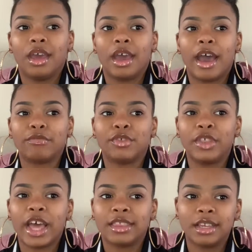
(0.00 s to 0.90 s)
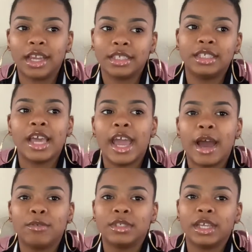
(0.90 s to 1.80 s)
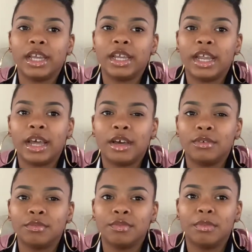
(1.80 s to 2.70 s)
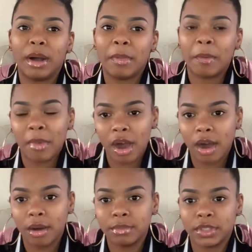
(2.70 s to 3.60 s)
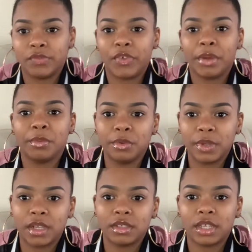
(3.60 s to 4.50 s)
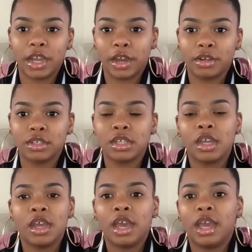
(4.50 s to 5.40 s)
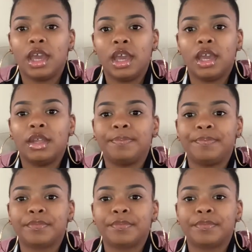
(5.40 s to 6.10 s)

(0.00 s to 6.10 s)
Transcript: after that, the next day I was laying down by my mom in the family room downstairs, and